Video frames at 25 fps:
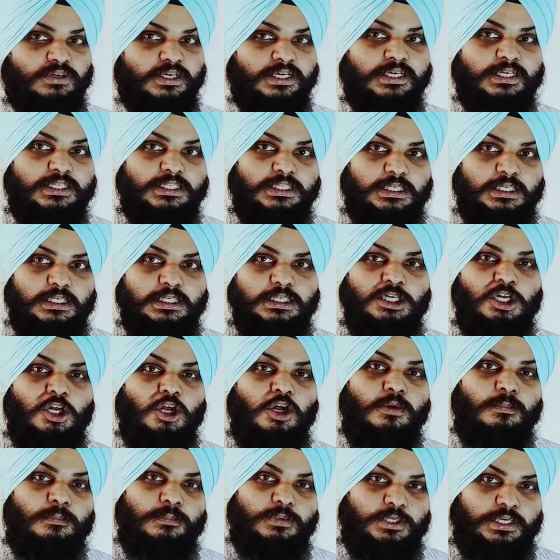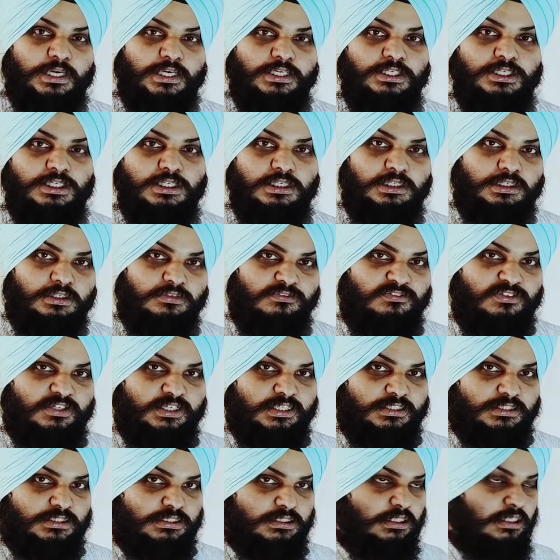find the potential
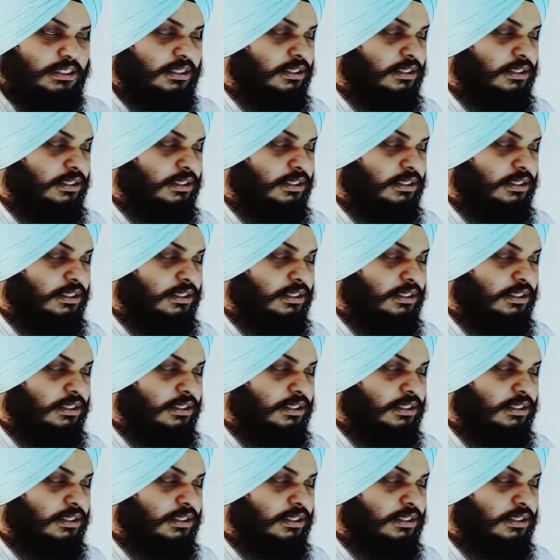difference.